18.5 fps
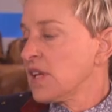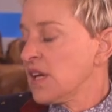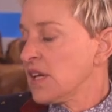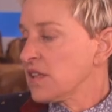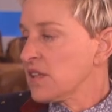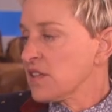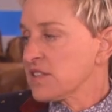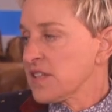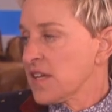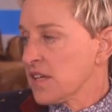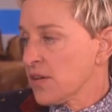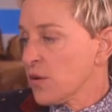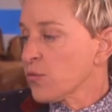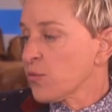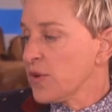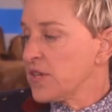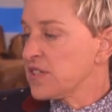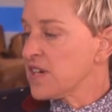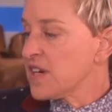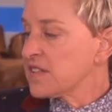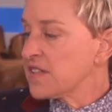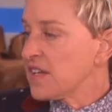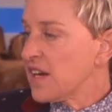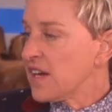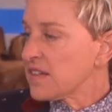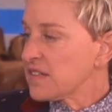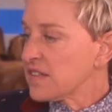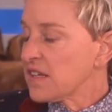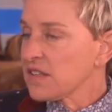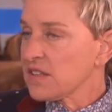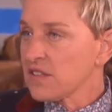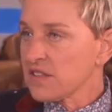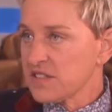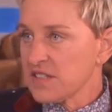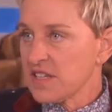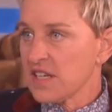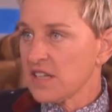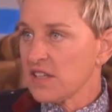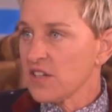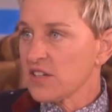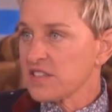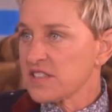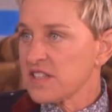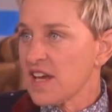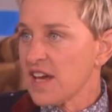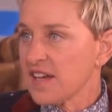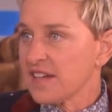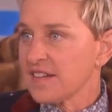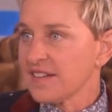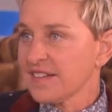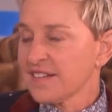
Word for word: It looks like are we done yet? It looks it looks like